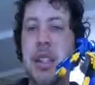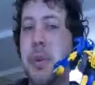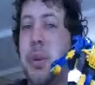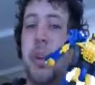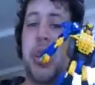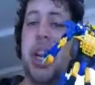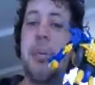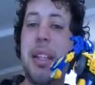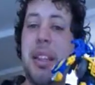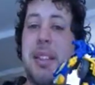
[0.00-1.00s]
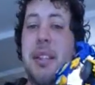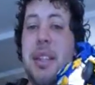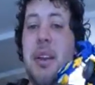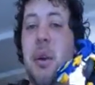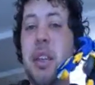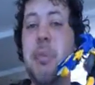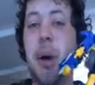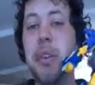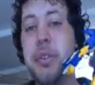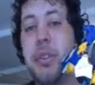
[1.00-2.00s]
It's a real shame that this is the only
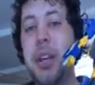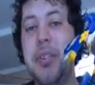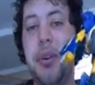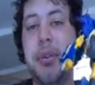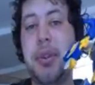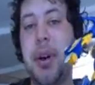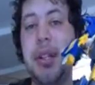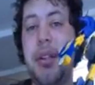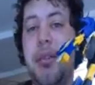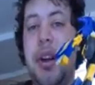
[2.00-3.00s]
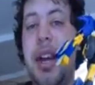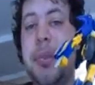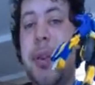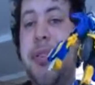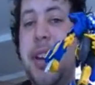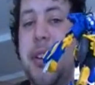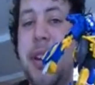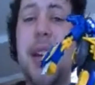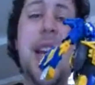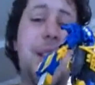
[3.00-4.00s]
Marvel's Transformers crossover X-Men figure there